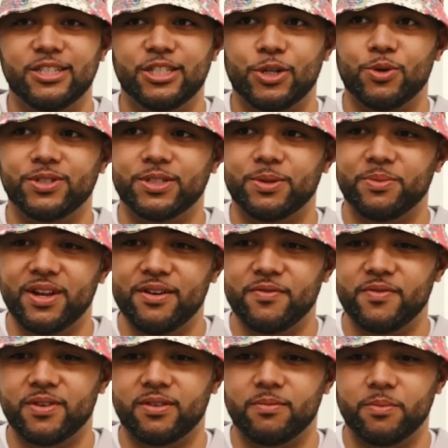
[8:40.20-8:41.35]
show us some love
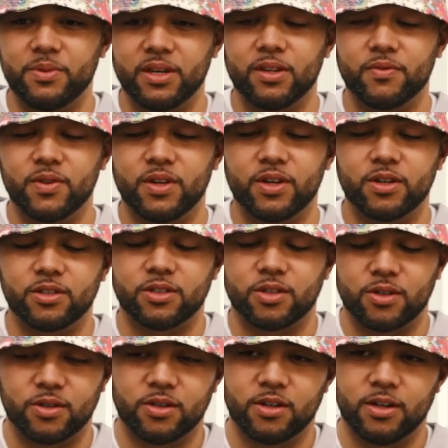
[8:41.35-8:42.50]
and be in the video, so
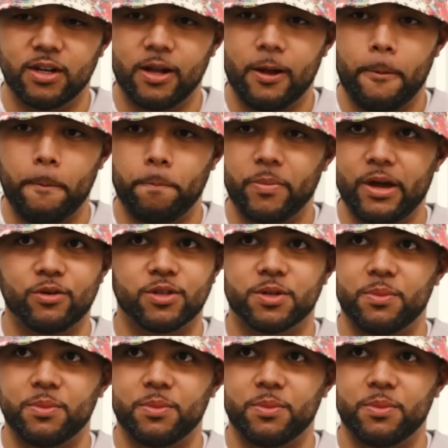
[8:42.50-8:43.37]
that was